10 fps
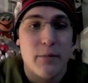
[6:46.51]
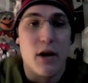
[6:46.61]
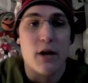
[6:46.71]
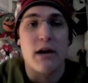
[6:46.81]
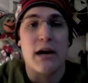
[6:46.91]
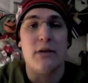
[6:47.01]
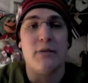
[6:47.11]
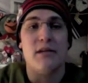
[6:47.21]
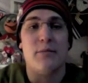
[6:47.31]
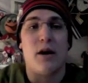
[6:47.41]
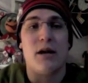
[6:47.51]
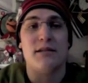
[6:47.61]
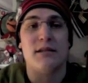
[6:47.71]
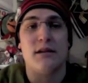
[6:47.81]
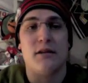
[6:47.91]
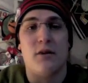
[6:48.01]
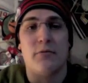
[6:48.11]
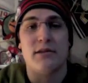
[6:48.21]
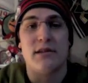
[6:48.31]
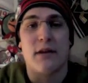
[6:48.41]
Mark Recchi went to Boston along
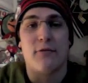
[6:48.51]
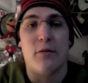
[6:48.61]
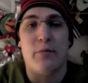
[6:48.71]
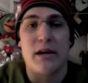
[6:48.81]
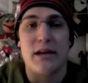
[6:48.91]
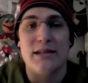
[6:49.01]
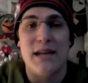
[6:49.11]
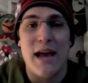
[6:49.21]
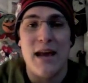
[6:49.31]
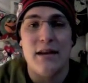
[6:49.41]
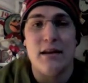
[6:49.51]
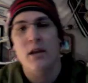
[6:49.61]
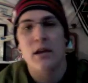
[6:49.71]
with a second round pick in 10.